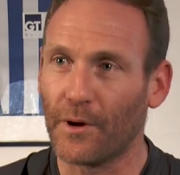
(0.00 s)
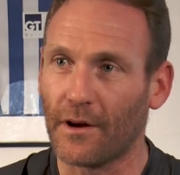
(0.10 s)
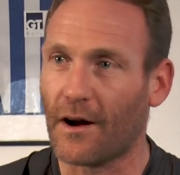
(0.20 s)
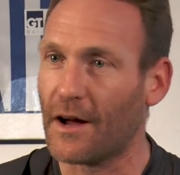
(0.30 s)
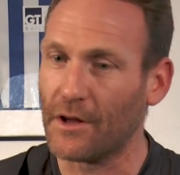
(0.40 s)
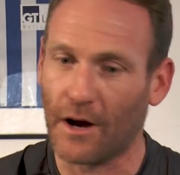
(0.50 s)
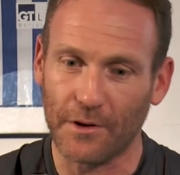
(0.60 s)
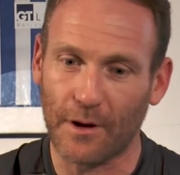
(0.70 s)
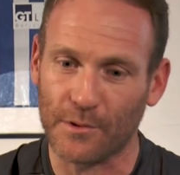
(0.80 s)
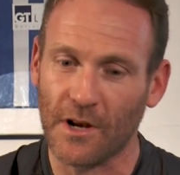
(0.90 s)
And
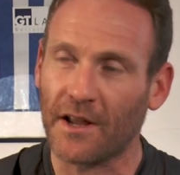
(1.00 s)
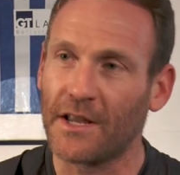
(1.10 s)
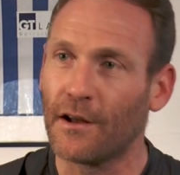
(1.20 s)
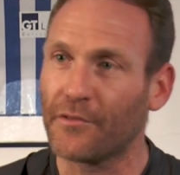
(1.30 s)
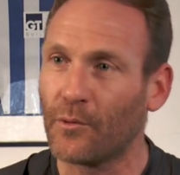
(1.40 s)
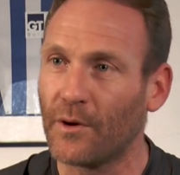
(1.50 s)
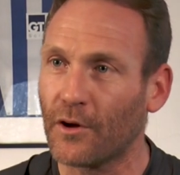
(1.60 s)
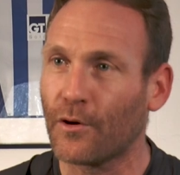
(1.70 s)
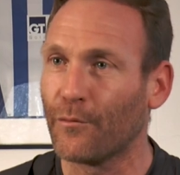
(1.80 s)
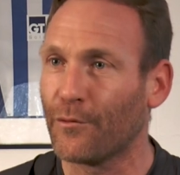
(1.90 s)
I was lucky enough to win
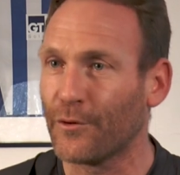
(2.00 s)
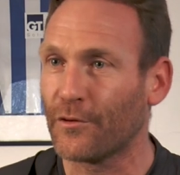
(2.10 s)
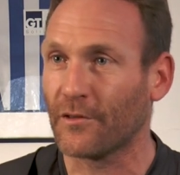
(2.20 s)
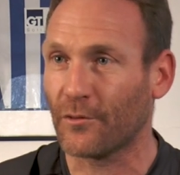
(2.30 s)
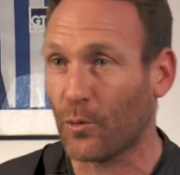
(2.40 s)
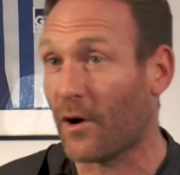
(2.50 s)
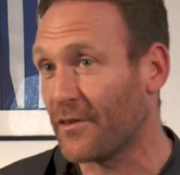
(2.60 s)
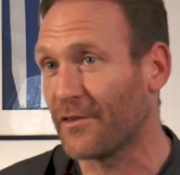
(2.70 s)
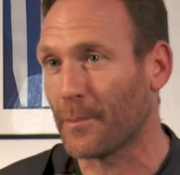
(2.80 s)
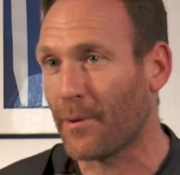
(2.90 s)
the conference
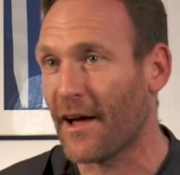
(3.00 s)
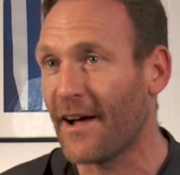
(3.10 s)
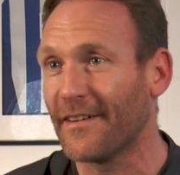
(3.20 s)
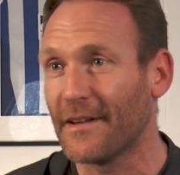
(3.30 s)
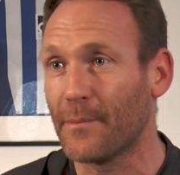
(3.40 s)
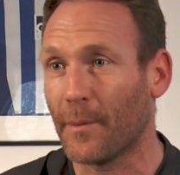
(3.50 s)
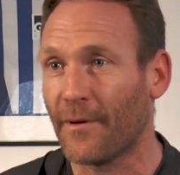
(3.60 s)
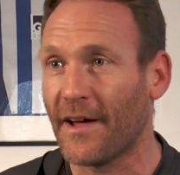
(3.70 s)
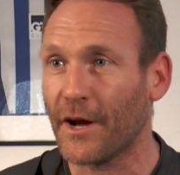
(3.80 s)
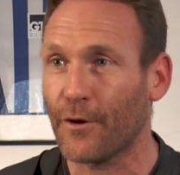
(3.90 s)
twice as a player in my
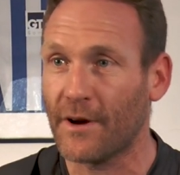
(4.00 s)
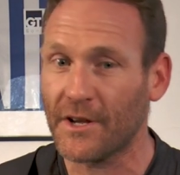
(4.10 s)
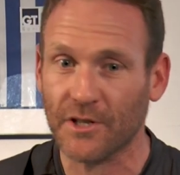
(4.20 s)
playing career.